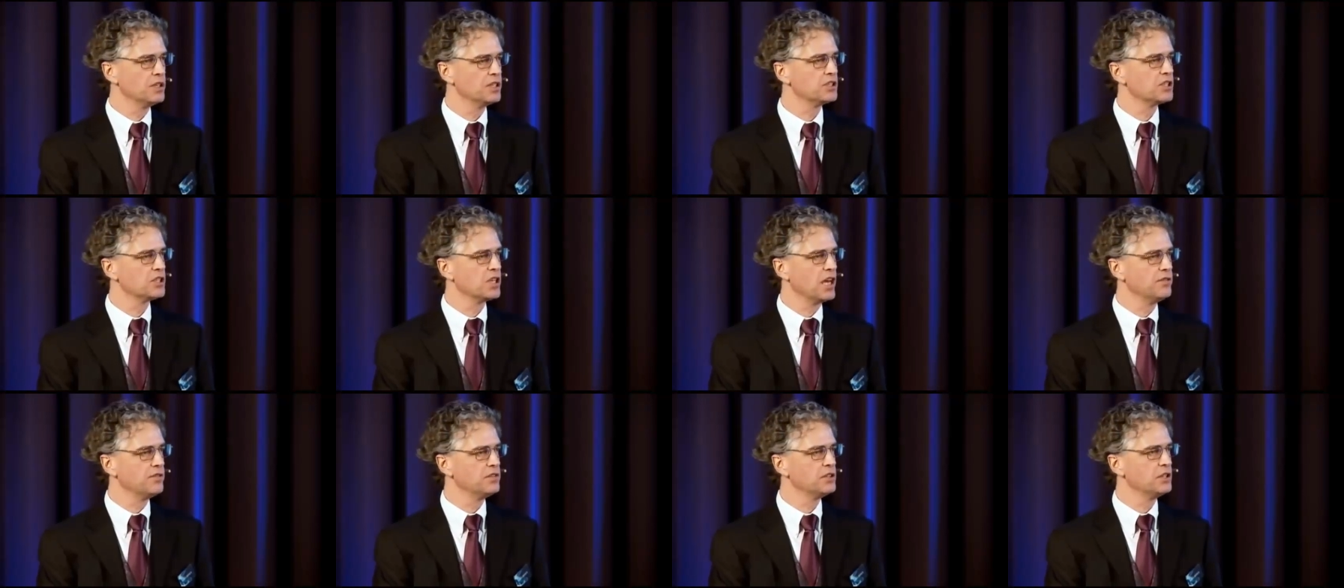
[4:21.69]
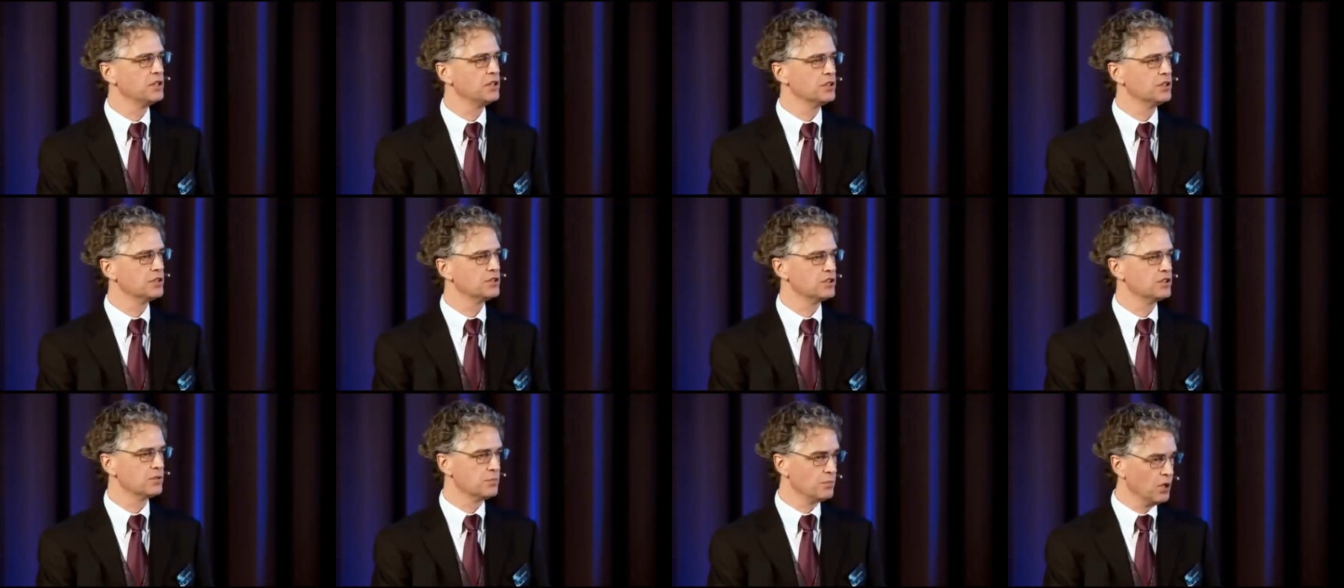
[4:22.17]
to seven
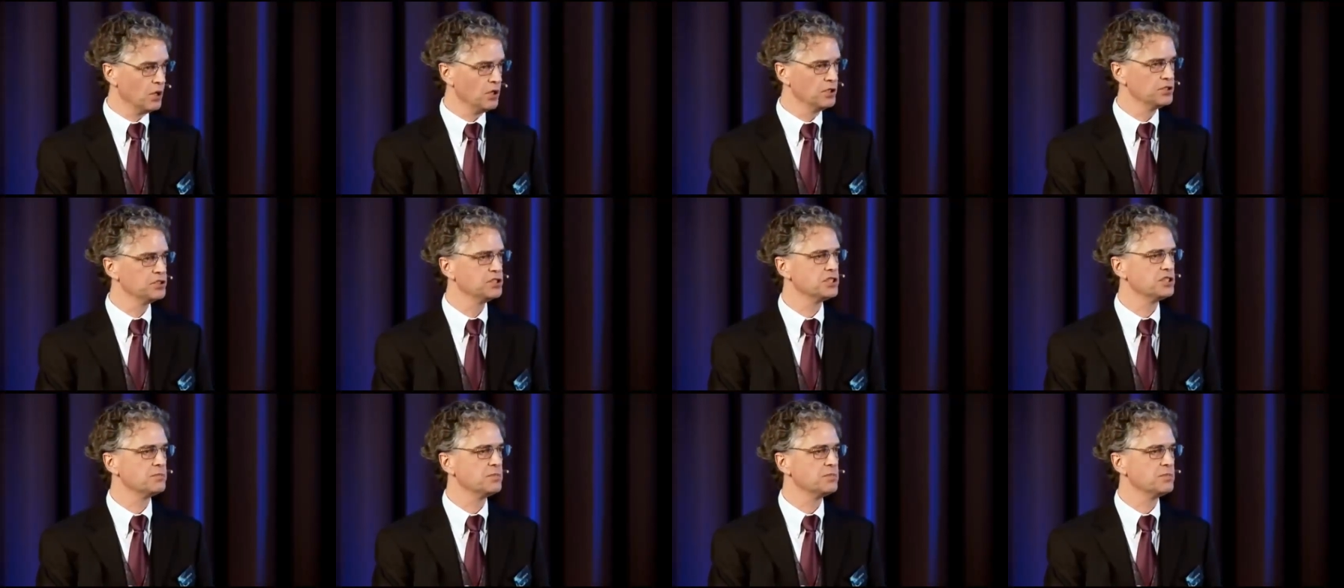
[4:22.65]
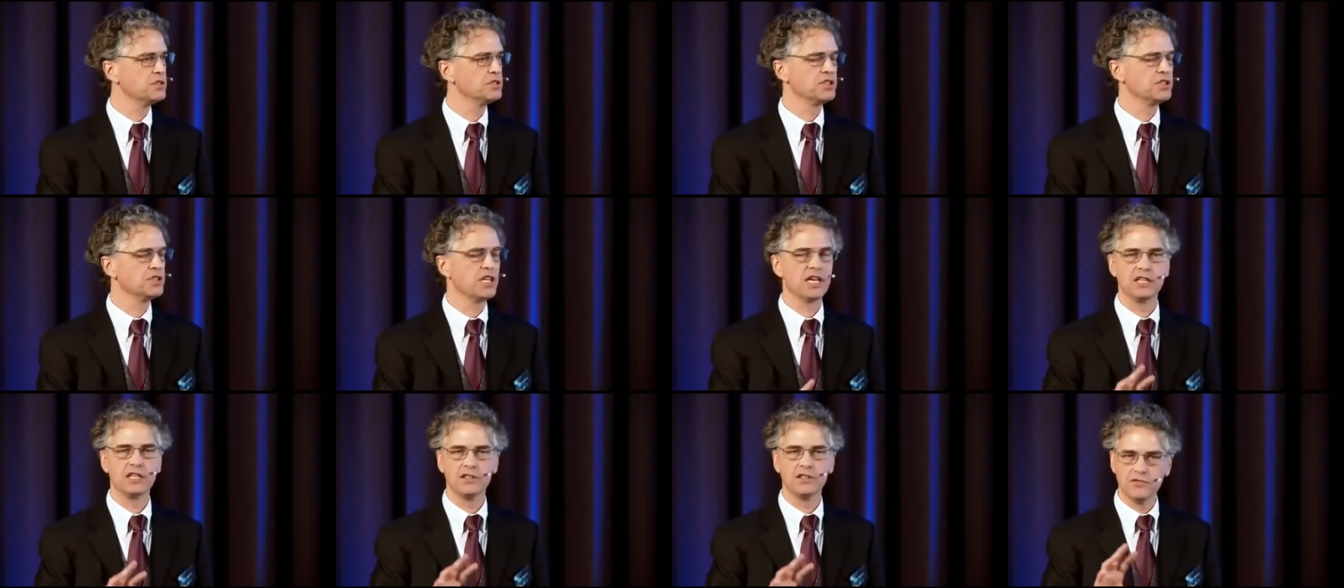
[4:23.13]
hertz or pulses per
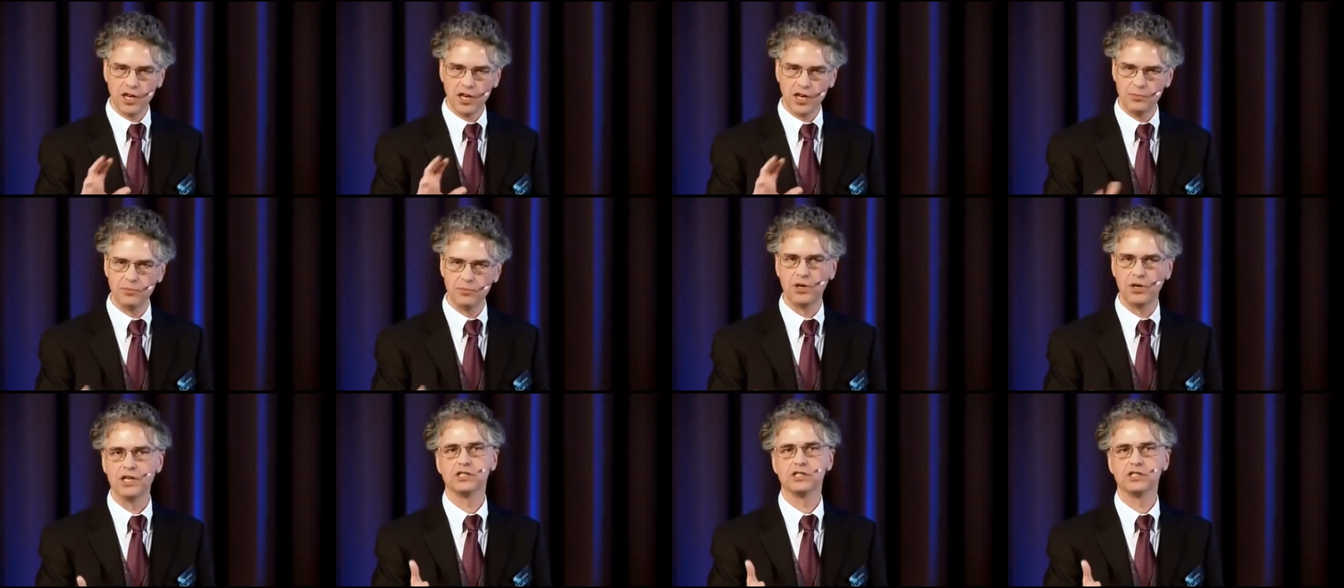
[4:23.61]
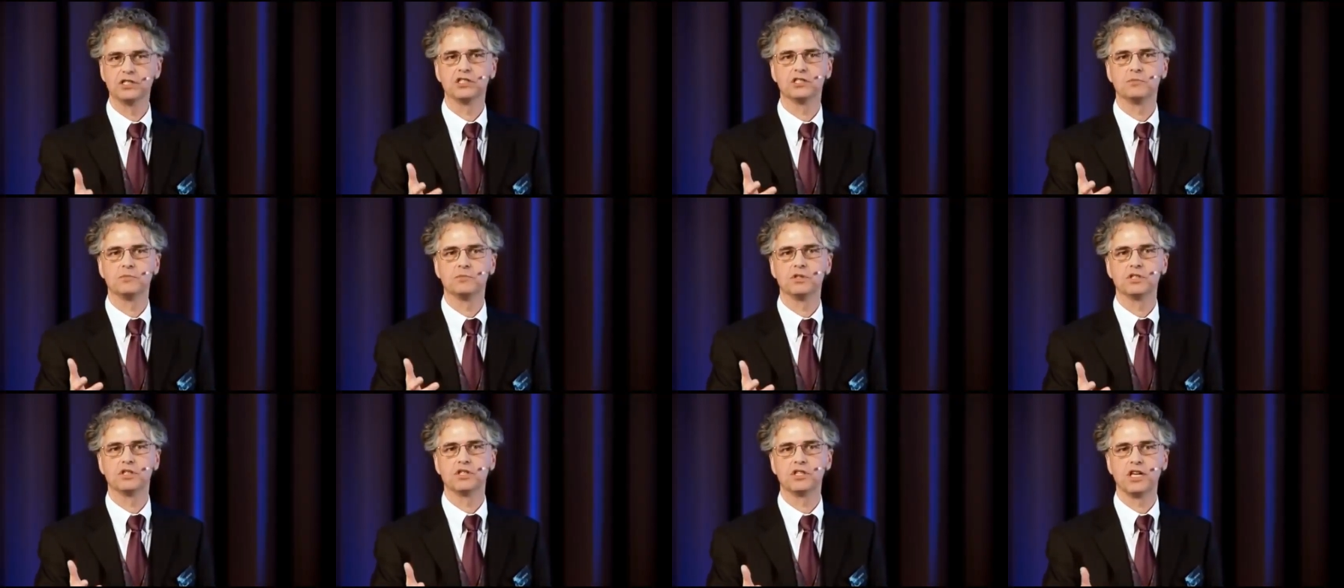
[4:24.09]
second, vibrations
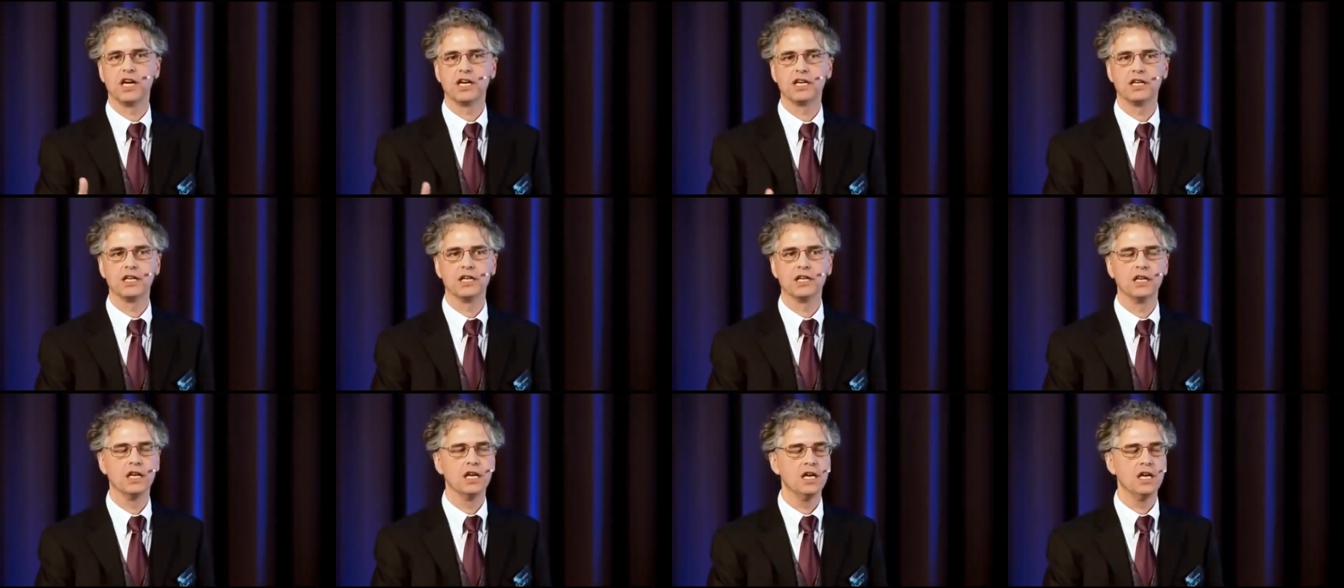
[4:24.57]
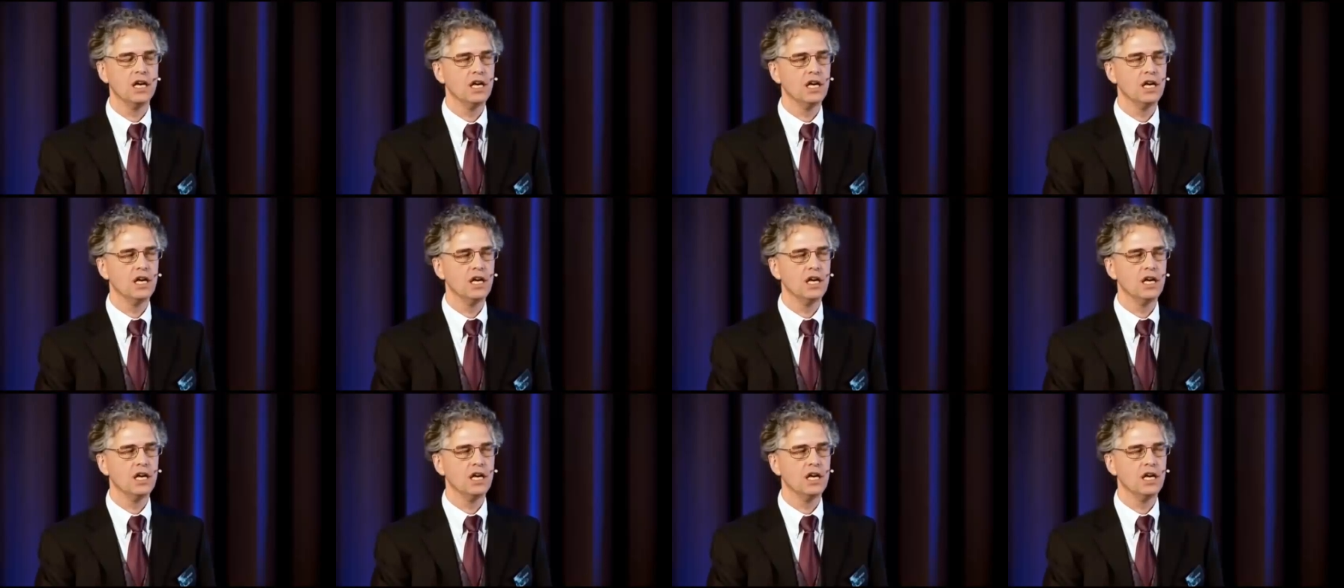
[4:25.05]
per second.